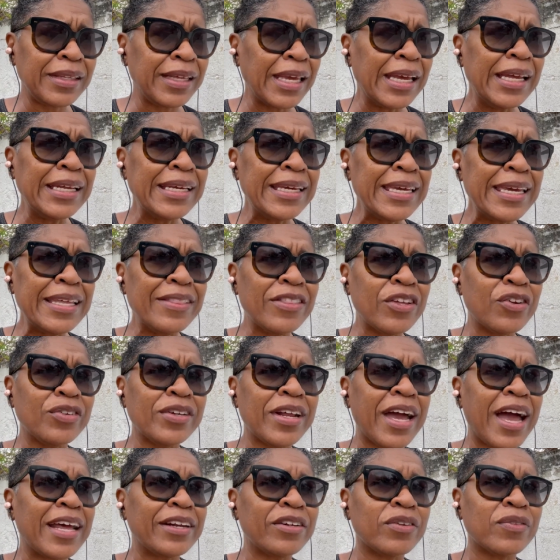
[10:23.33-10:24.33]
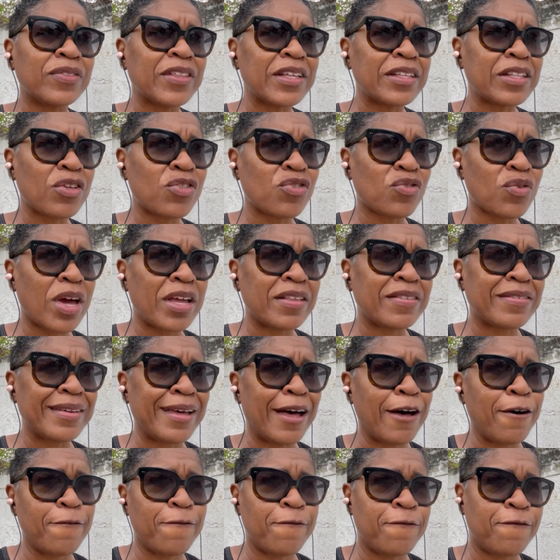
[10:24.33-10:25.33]
And again, they're not. I don't think they're trying to
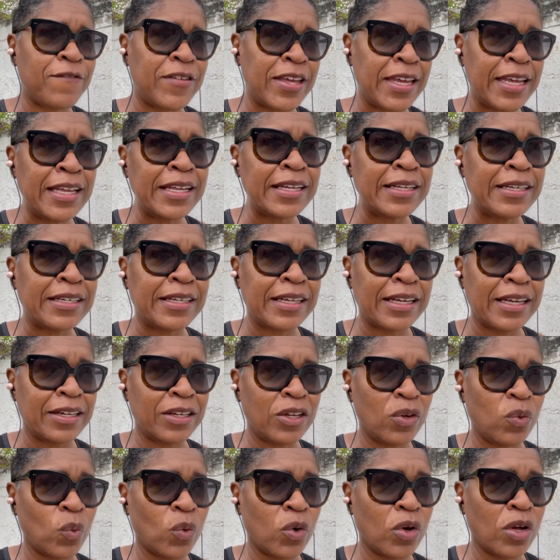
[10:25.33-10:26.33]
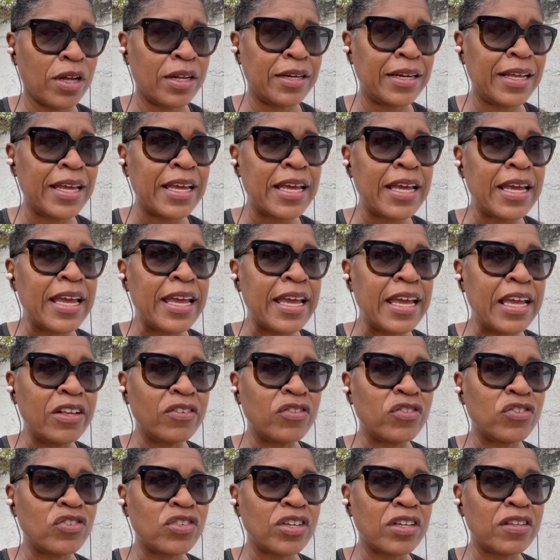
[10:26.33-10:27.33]
offend anyone.
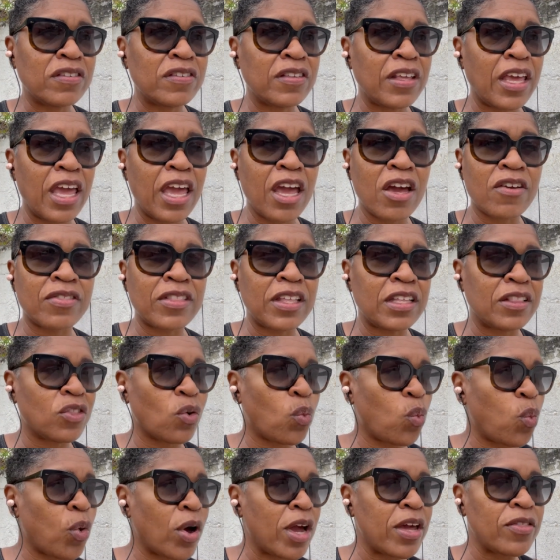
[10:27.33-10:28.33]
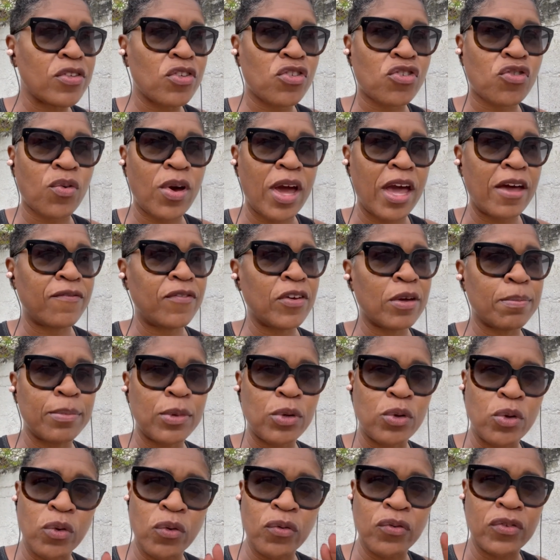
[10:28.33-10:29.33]
It's just the way the traffic
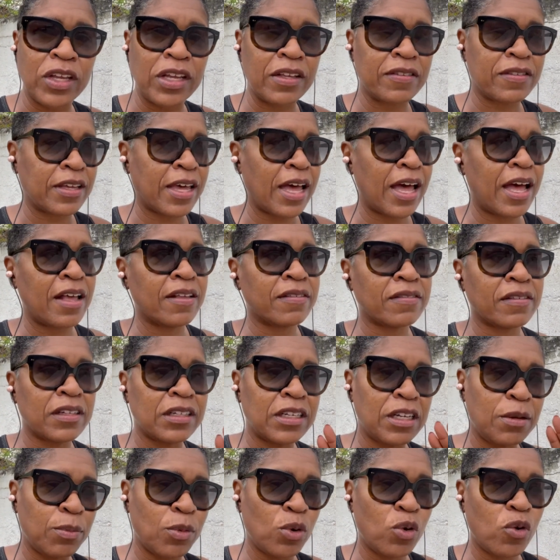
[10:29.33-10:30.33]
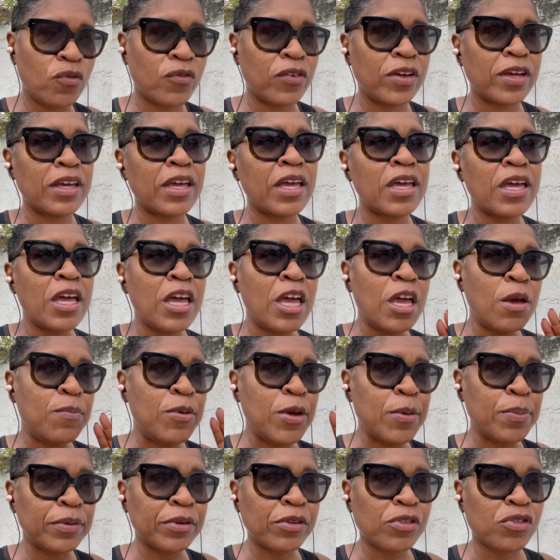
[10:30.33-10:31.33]
moves. It's constantly moving.
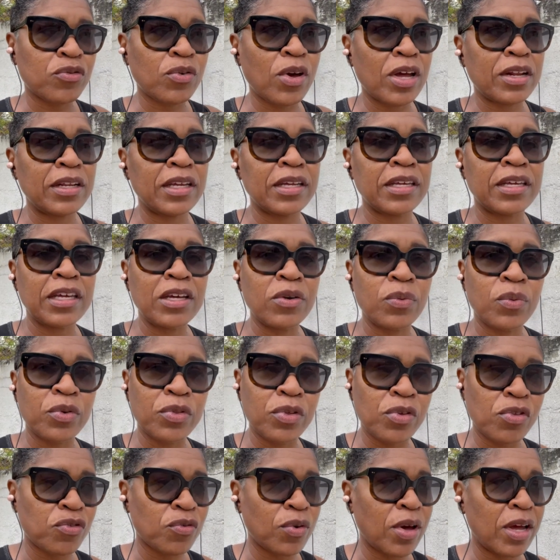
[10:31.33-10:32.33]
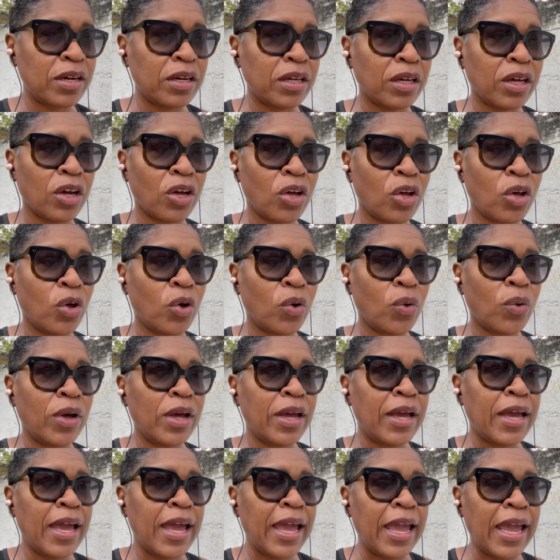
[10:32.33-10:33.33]
People are trying to get where they're trying to go,
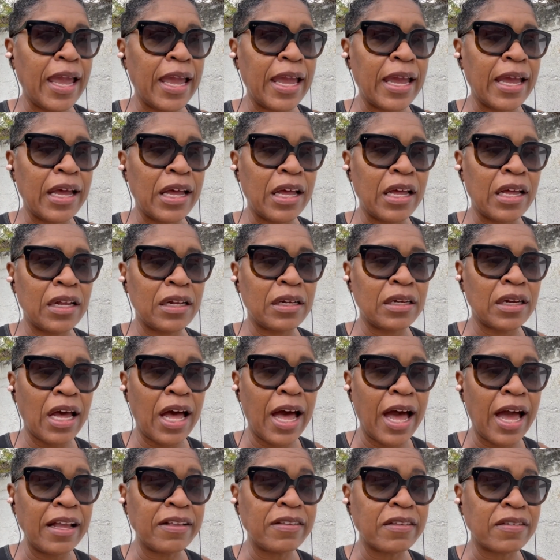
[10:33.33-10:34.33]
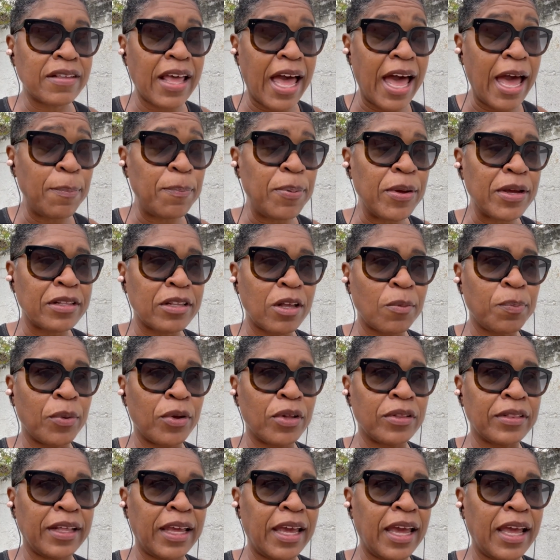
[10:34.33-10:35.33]
and I picked up
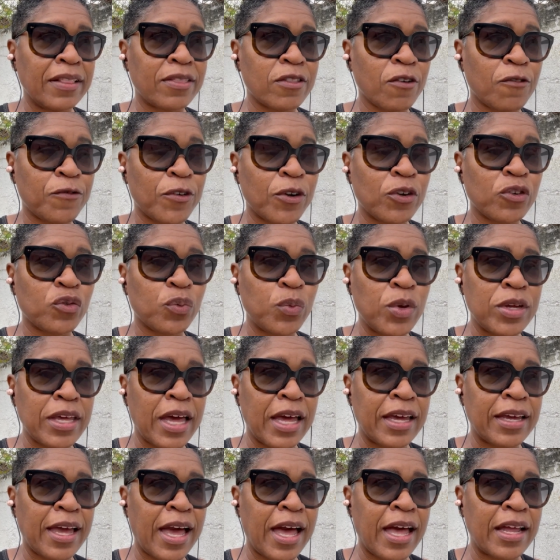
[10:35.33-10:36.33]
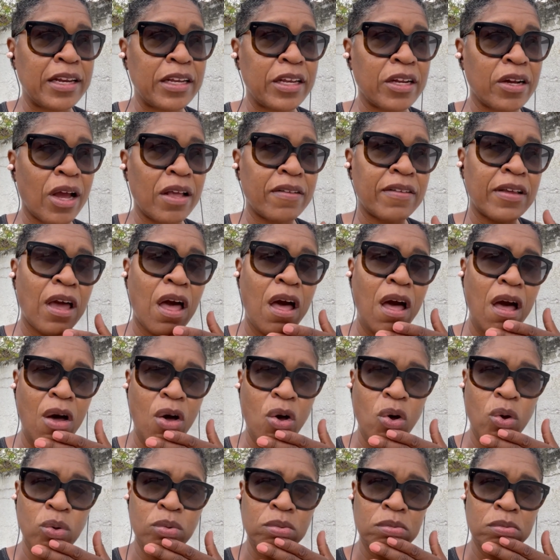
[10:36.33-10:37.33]
on that the first week I got here. I'm like,
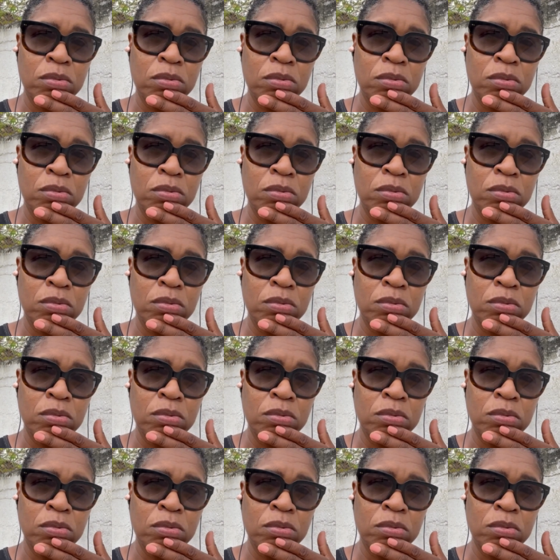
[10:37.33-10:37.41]
oh,